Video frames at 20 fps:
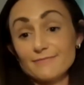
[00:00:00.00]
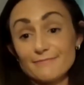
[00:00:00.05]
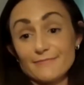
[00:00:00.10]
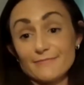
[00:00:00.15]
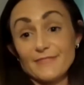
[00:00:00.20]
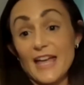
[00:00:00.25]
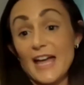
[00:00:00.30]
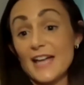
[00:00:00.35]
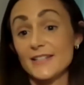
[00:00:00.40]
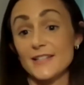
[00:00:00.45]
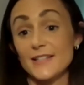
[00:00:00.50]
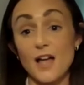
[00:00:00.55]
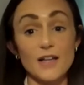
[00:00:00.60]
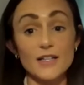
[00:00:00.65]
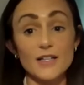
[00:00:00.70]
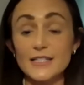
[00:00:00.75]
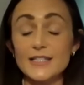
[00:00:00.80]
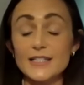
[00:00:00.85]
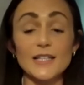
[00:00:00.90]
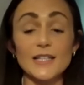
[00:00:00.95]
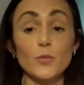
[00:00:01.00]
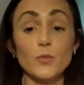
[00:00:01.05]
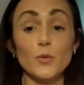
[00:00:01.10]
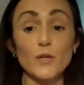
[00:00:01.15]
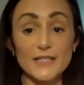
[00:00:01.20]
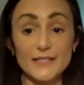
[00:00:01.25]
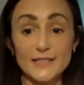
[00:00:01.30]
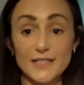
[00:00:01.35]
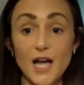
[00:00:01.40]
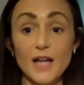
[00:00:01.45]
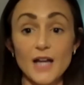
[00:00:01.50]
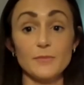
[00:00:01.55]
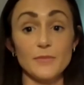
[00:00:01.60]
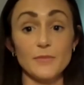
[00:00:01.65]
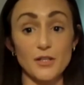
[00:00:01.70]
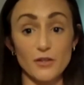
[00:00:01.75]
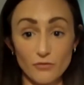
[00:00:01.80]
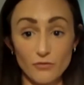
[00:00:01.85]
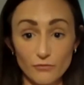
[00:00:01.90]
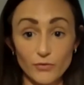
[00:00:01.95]
That's honestly what has gotten
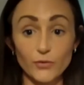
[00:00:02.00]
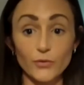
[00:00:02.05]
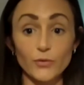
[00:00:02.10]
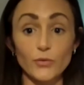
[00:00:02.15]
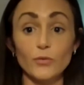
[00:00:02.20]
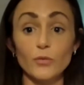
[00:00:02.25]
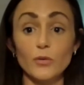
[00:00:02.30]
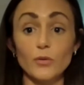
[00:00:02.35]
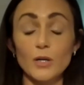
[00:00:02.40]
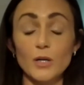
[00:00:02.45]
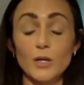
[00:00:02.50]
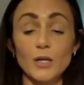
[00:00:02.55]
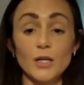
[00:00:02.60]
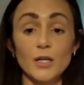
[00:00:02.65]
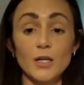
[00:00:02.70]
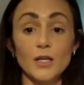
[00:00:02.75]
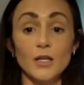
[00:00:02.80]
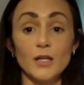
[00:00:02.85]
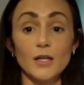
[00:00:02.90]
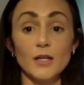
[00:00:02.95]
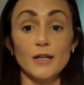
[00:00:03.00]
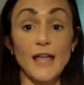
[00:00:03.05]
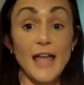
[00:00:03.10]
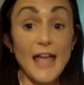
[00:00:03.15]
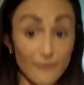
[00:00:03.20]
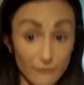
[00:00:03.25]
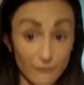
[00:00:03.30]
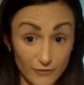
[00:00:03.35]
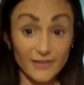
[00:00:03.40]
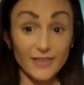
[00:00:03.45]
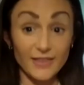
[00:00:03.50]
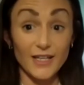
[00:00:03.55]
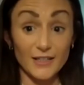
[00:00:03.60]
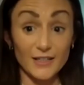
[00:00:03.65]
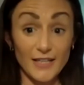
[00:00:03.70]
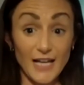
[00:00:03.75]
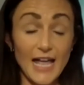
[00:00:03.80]
me through everything.